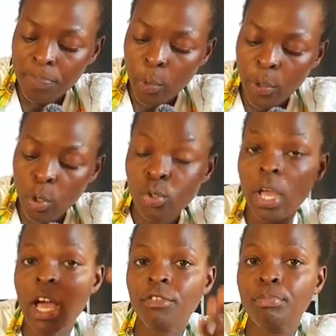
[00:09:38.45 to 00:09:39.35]
We also
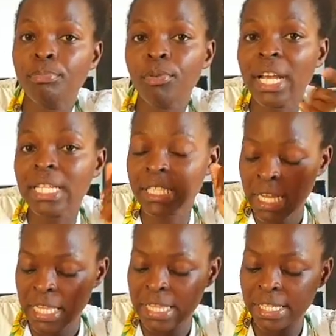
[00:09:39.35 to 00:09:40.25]
have bread
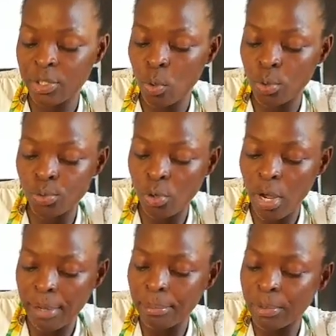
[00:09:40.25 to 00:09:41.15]
that he also
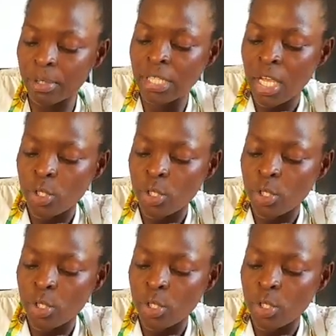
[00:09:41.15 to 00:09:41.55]
brought,